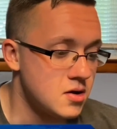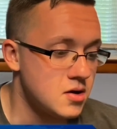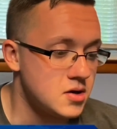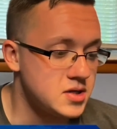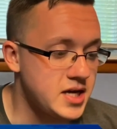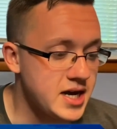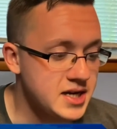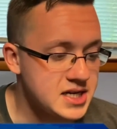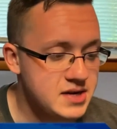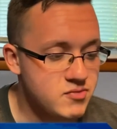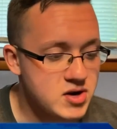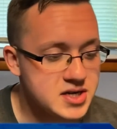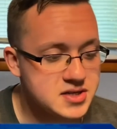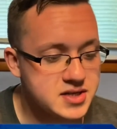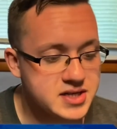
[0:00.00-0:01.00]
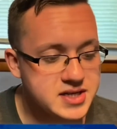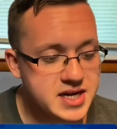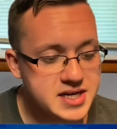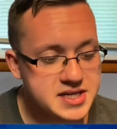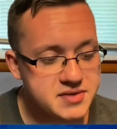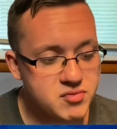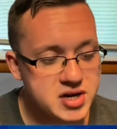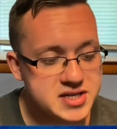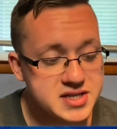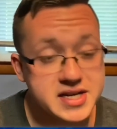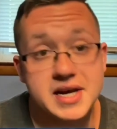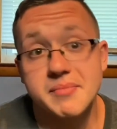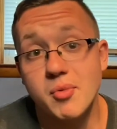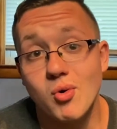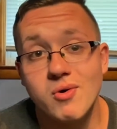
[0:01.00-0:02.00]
Tag team wrestling, and more